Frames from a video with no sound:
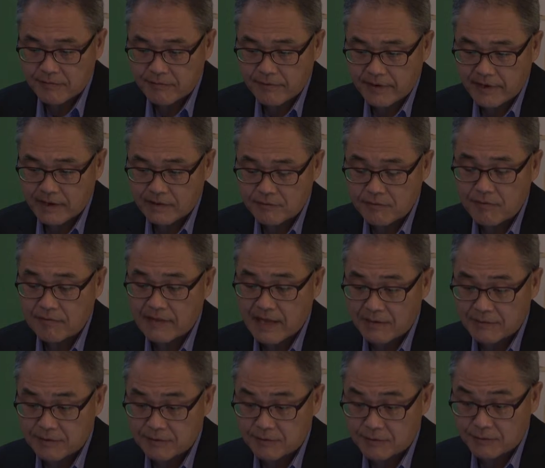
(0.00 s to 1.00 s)

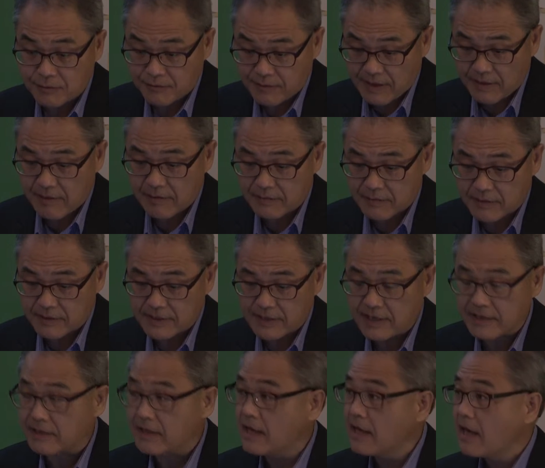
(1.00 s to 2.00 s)
to 2013.